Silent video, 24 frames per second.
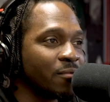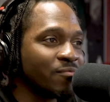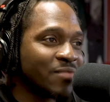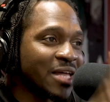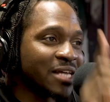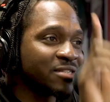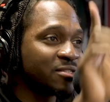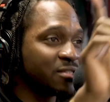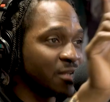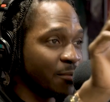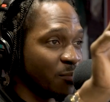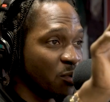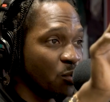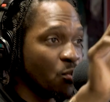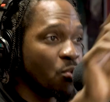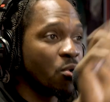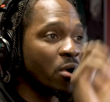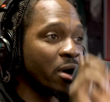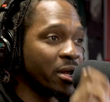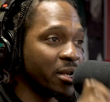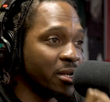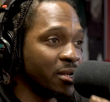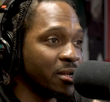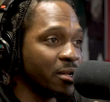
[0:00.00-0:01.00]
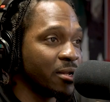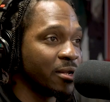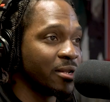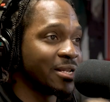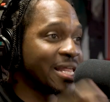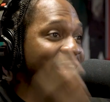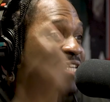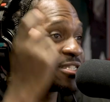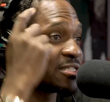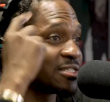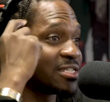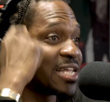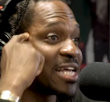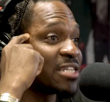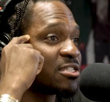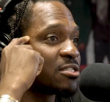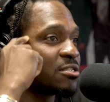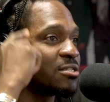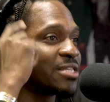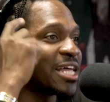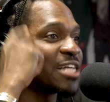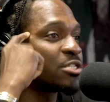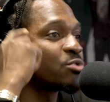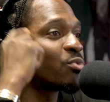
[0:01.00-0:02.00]
That's number one. That's
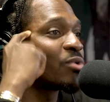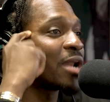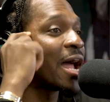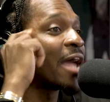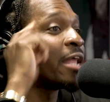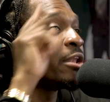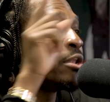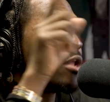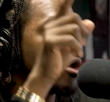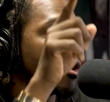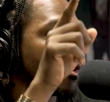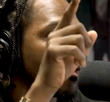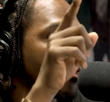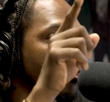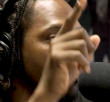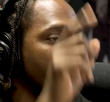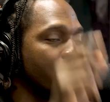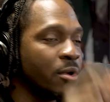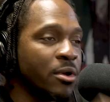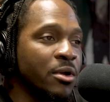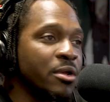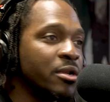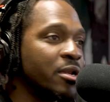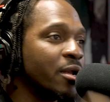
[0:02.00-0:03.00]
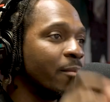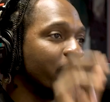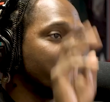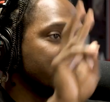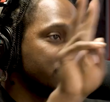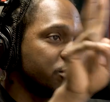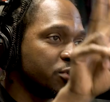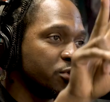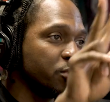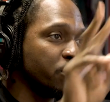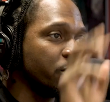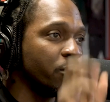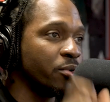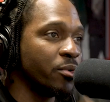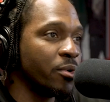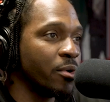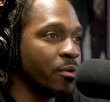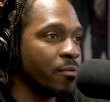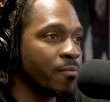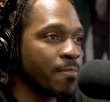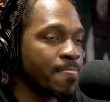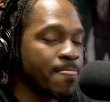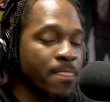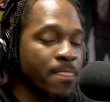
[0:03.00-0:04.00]
what I know. Number two,